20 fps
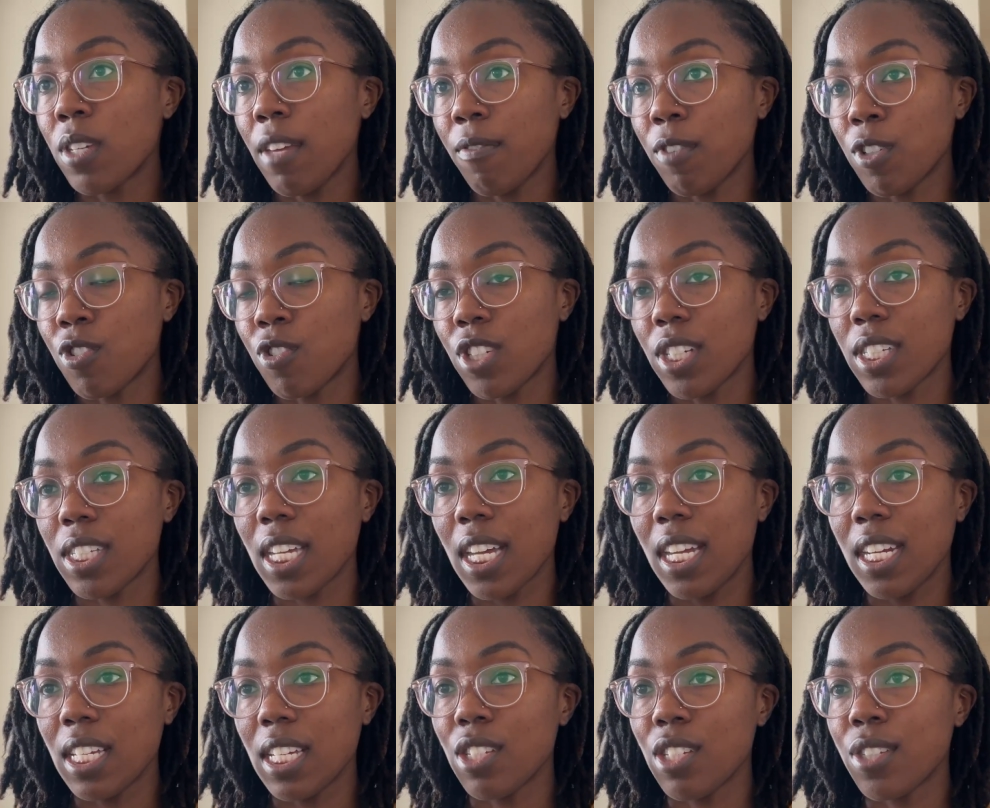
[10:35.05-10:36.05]
if you're just
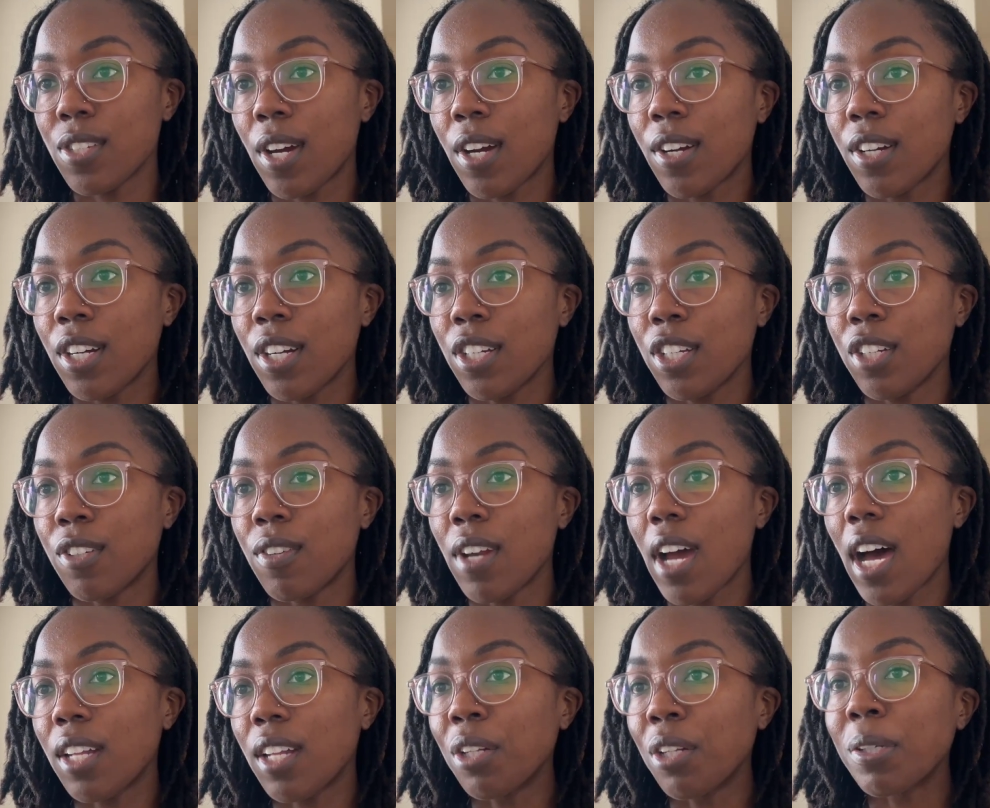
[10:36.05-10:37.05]
getting started, you're
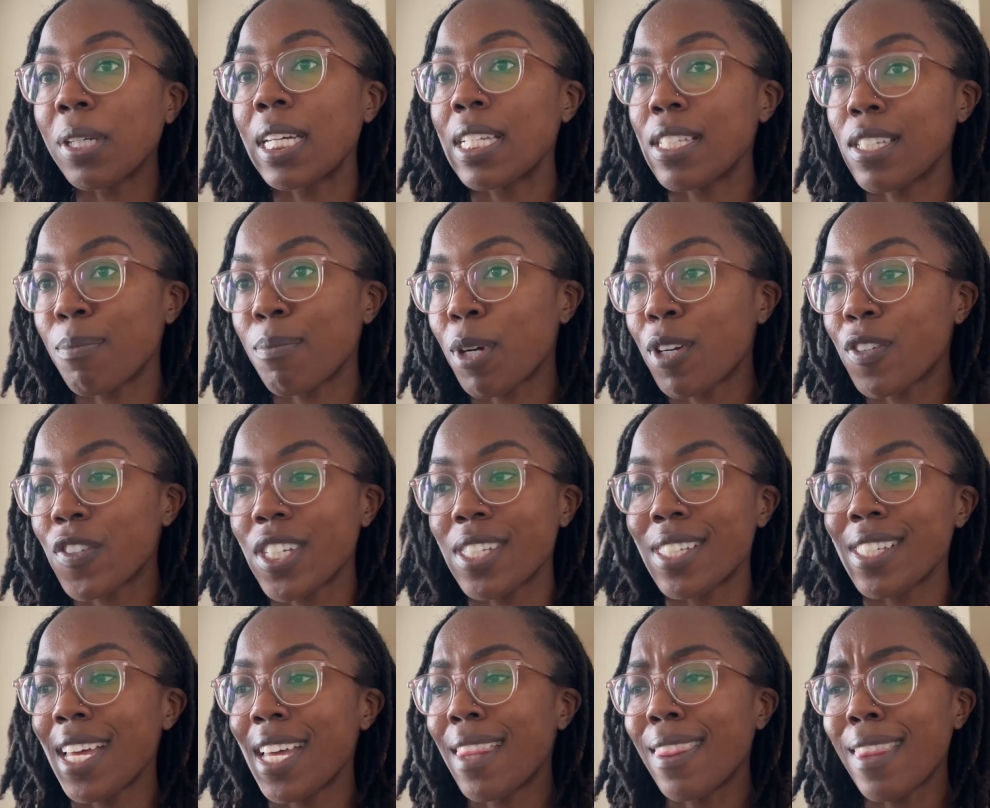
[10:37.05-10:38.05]
not looking to purchase
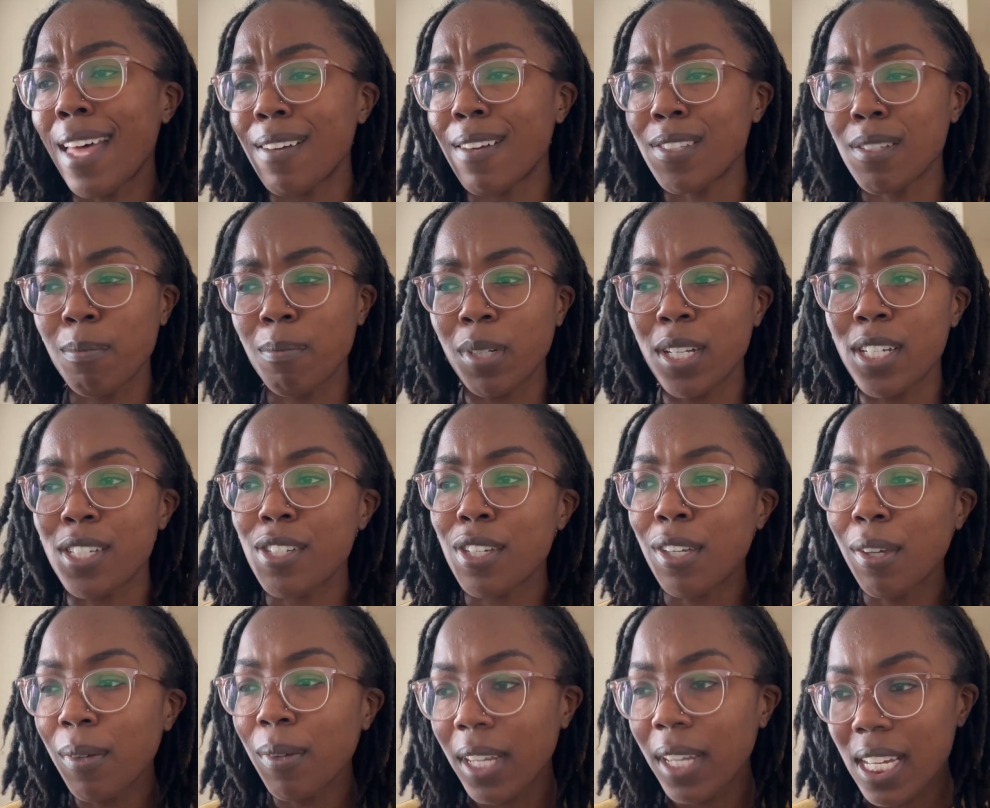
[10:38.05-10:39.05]
10,000 plus
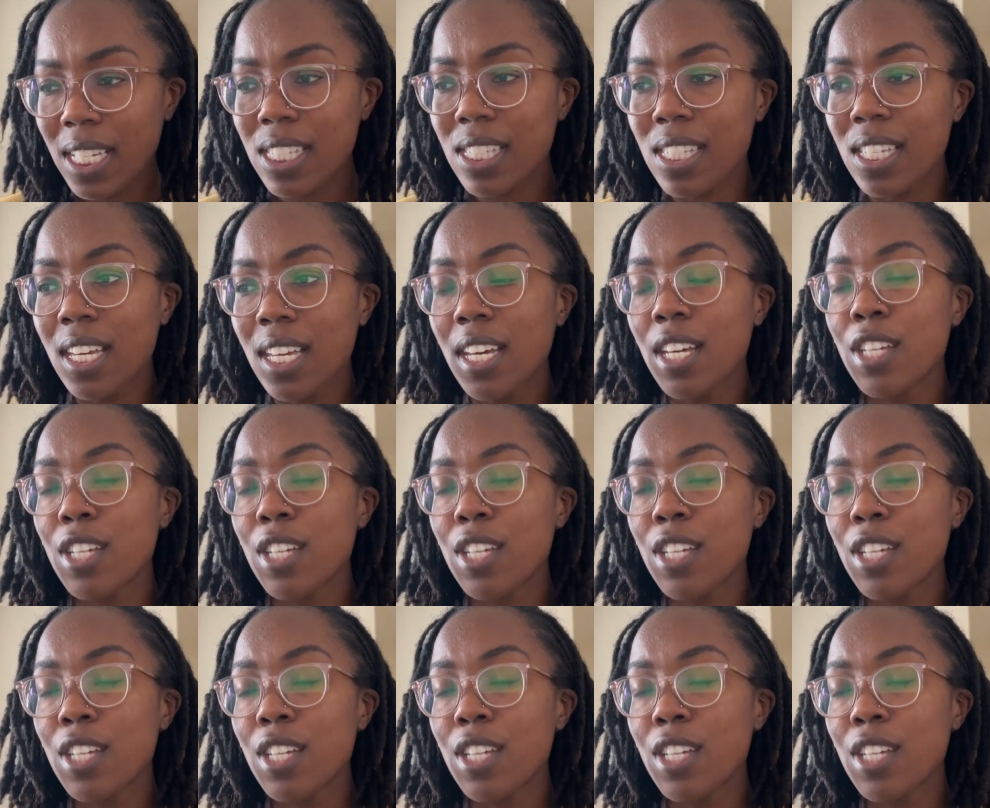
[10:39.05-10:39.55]
units.